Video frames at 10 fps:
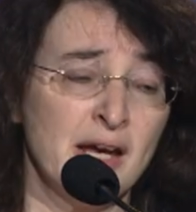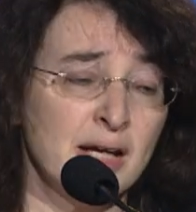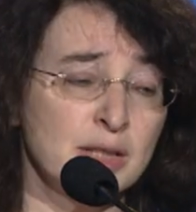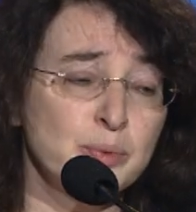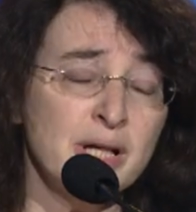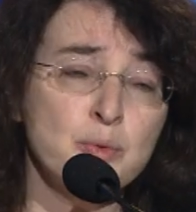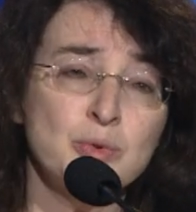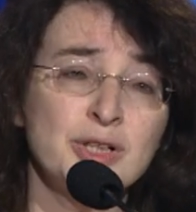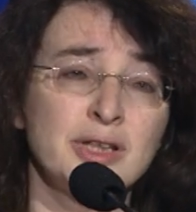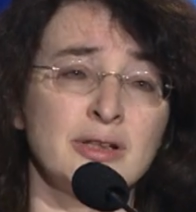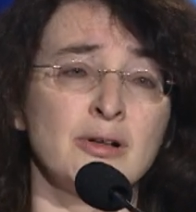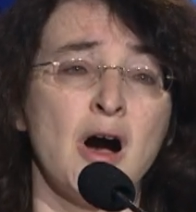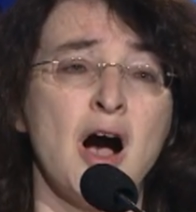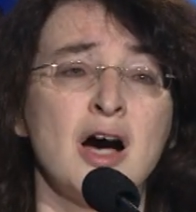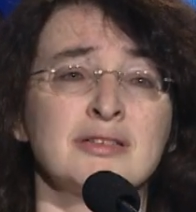And we are working
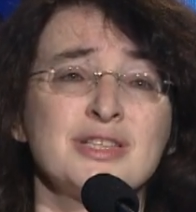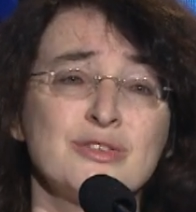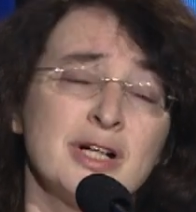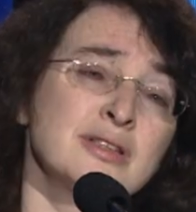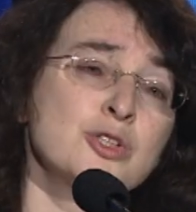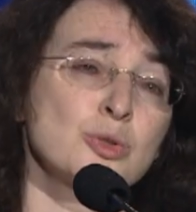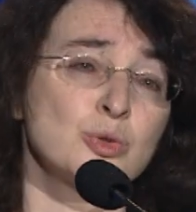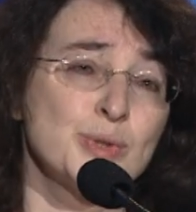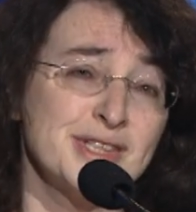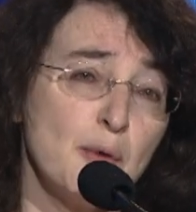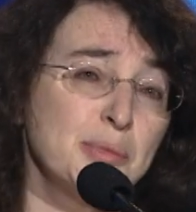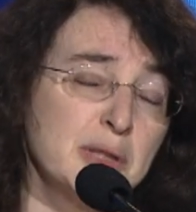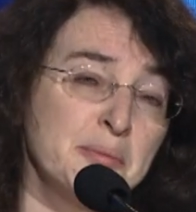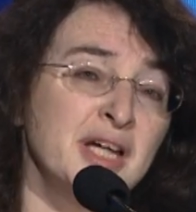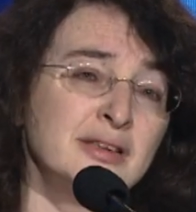on the strategies to
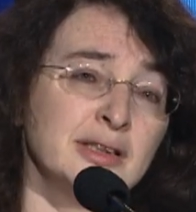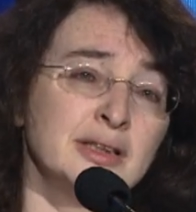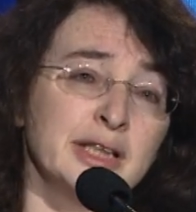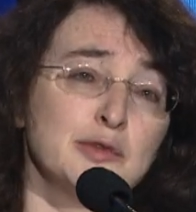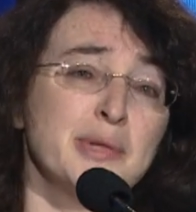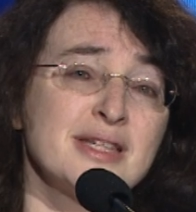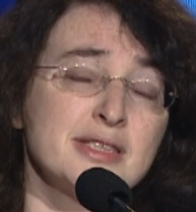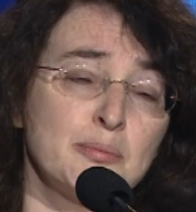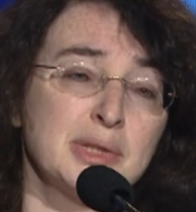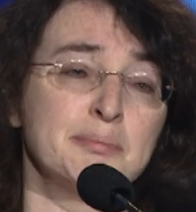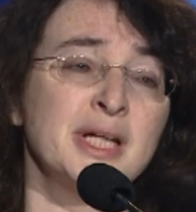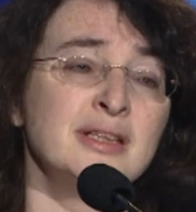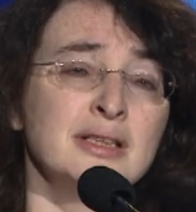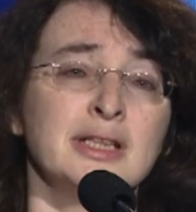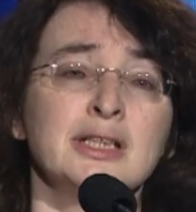supplement it, and by
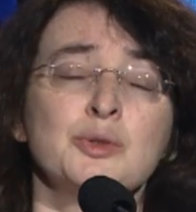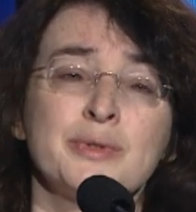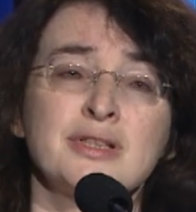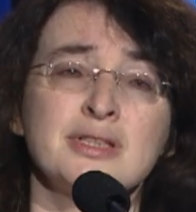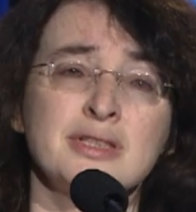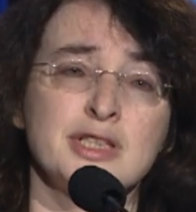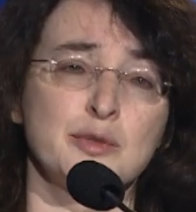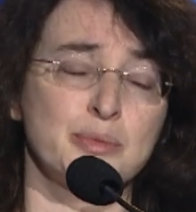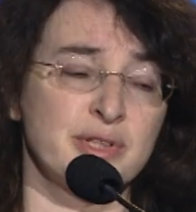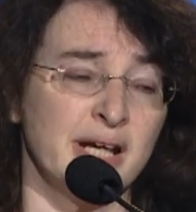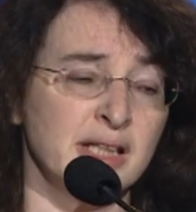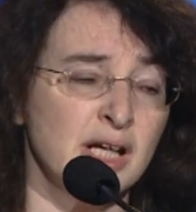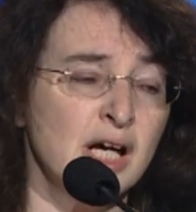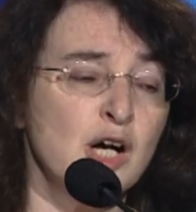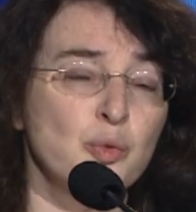supplementing it to the diseased brain,
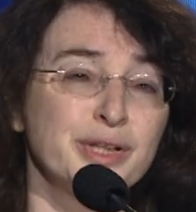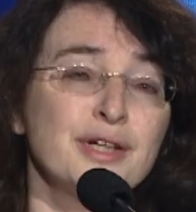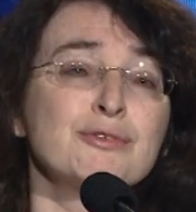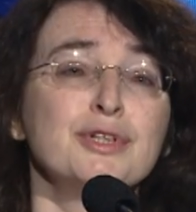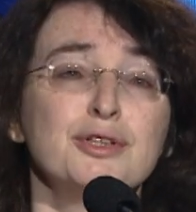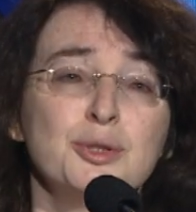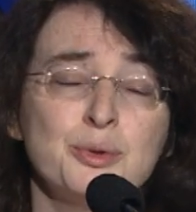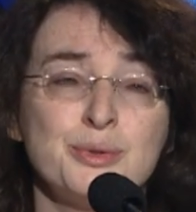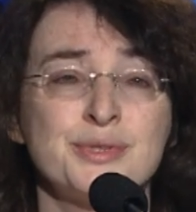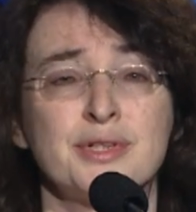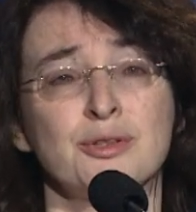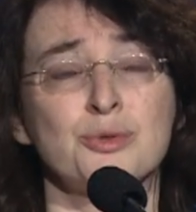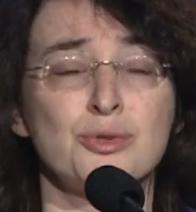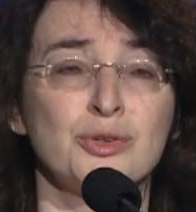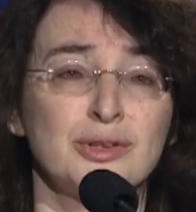we can reduce the
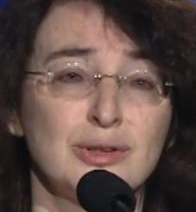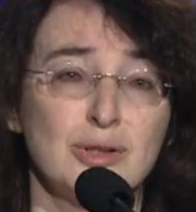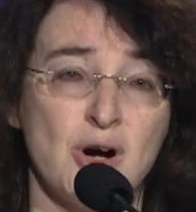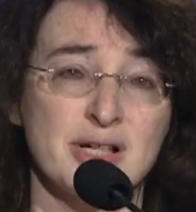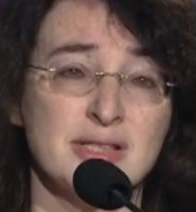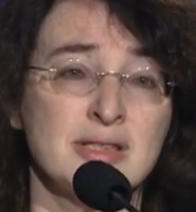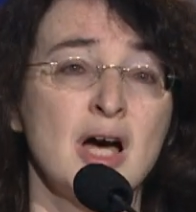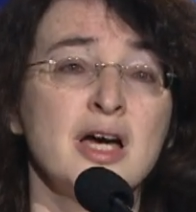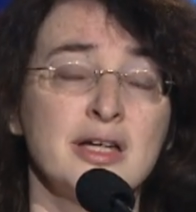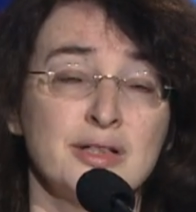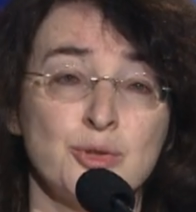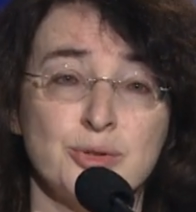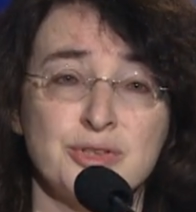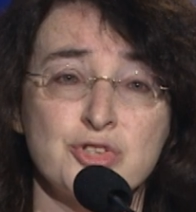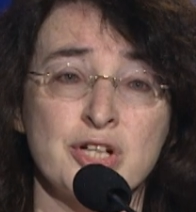neuronal loss in
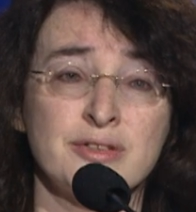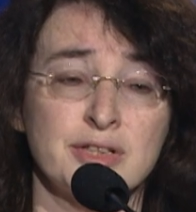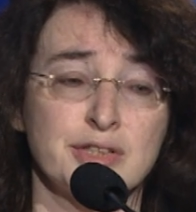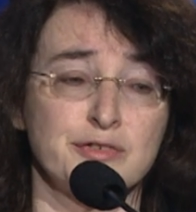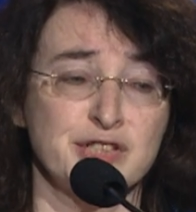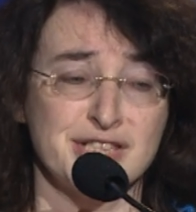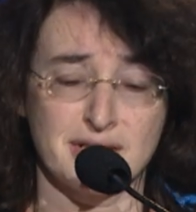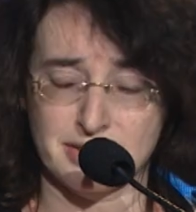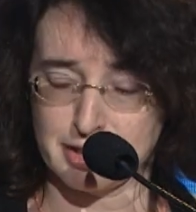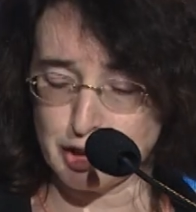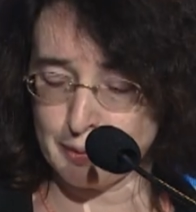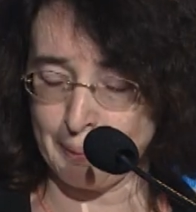neurodegenerative diseases.